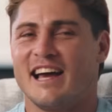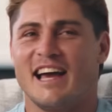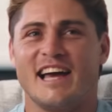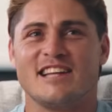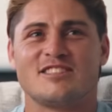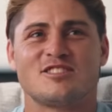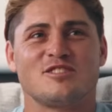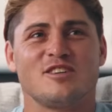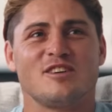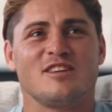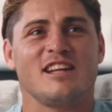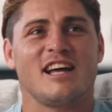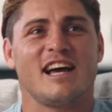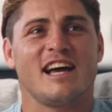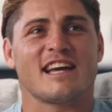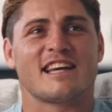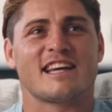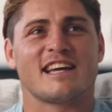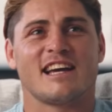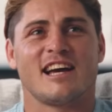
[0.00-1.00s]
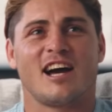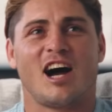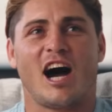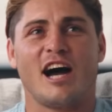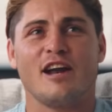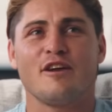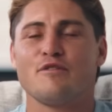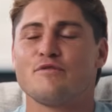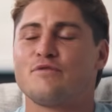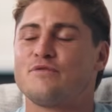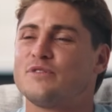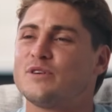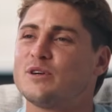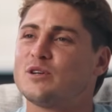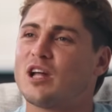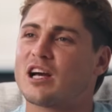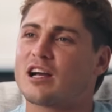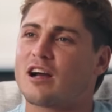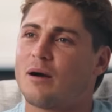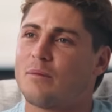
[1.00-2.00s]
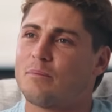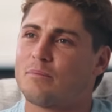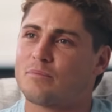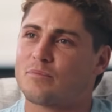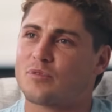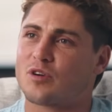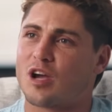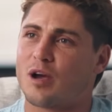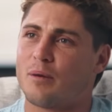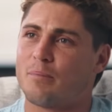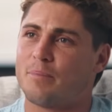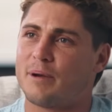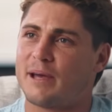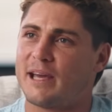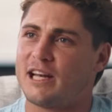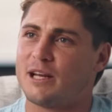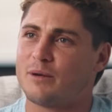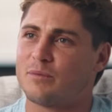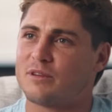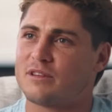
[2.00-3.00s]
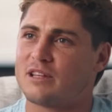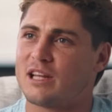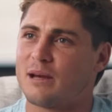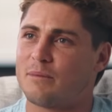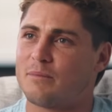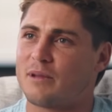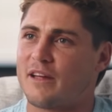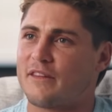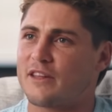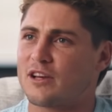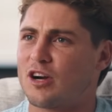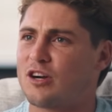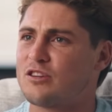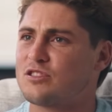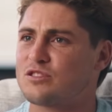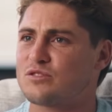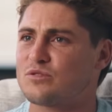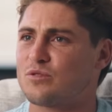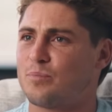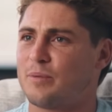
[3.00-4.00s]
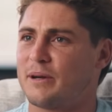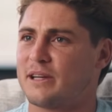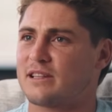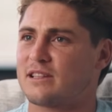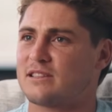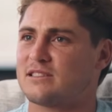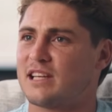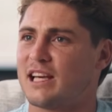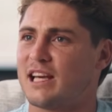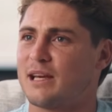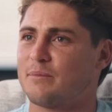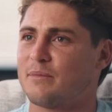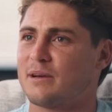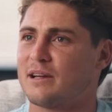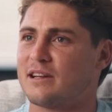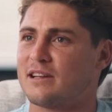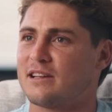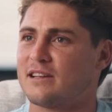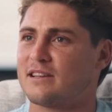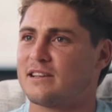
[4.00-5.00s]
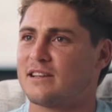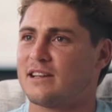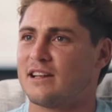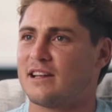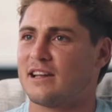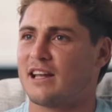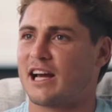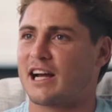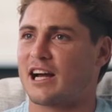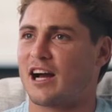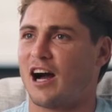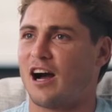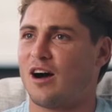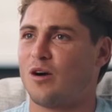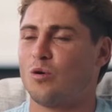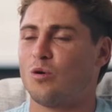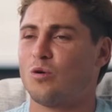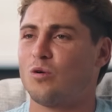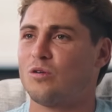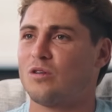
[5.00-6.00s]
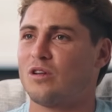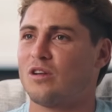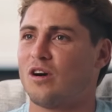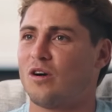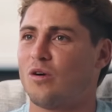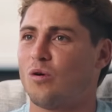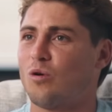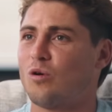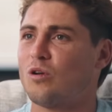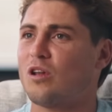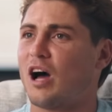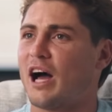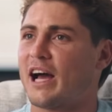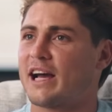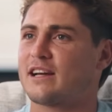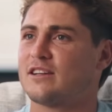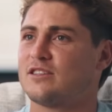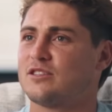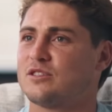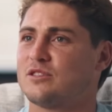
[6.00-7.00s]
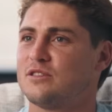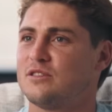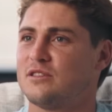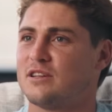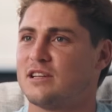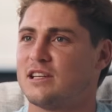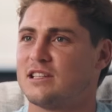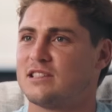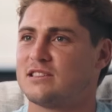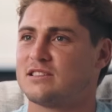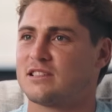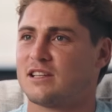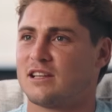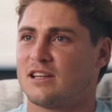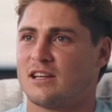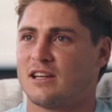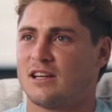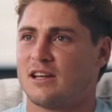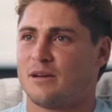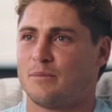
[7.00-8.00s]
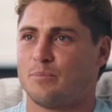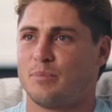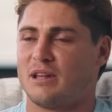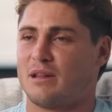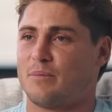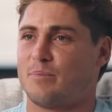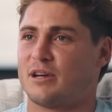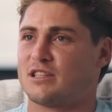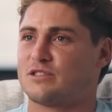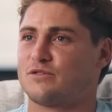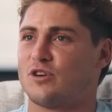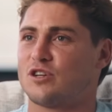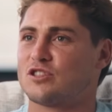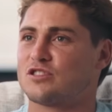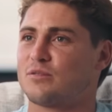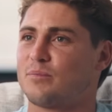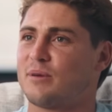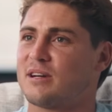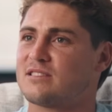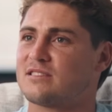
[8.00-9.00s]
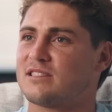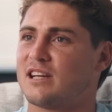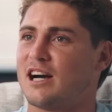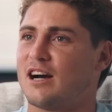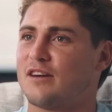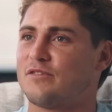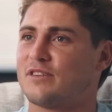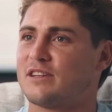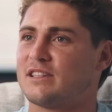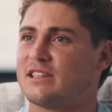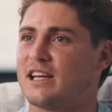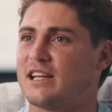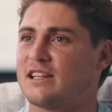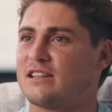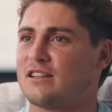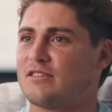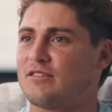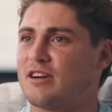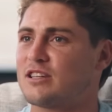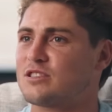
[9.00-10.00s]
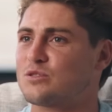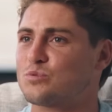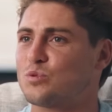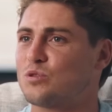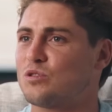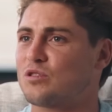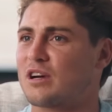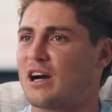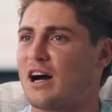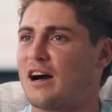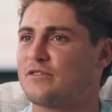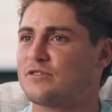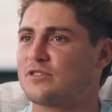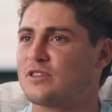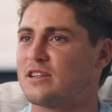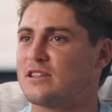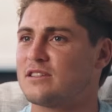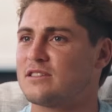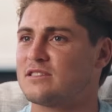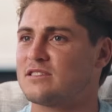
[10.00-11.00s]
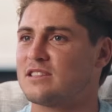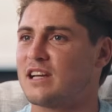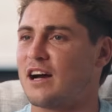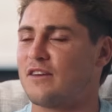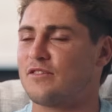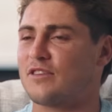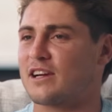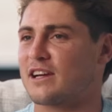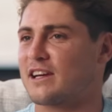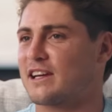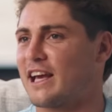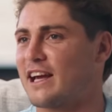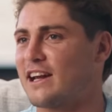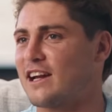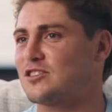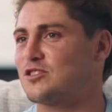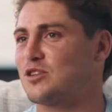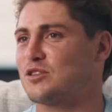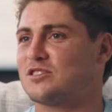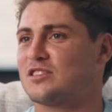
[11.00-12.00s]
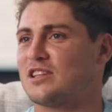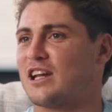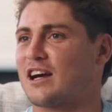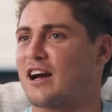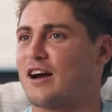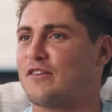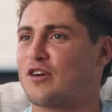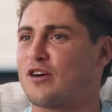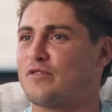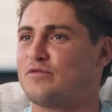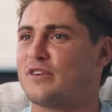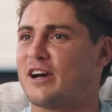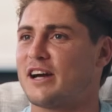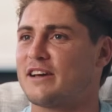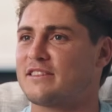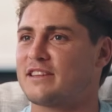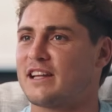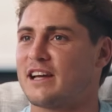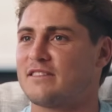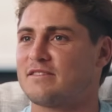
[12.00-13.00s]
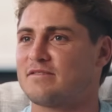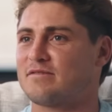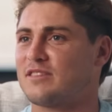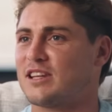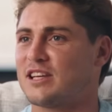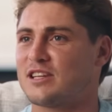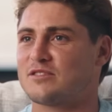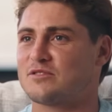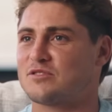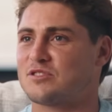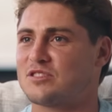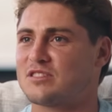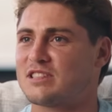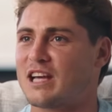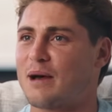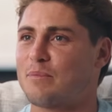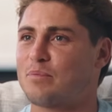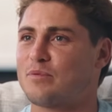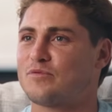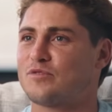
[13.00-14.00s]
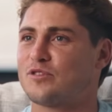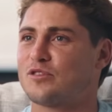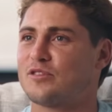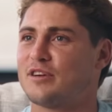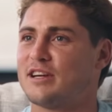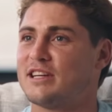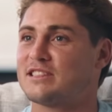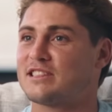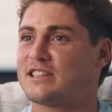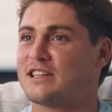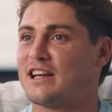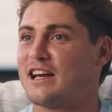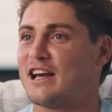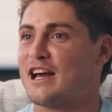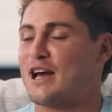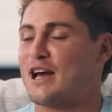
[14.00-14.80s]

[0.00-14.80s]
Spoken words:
it's not like, I don't feel like I'm competing with them. Like the coaches will pick the team, and like all I can do is be the best version of myself, and then the rest will look after itself. Like again, I told you, like I've got faith that things just happen for a reason.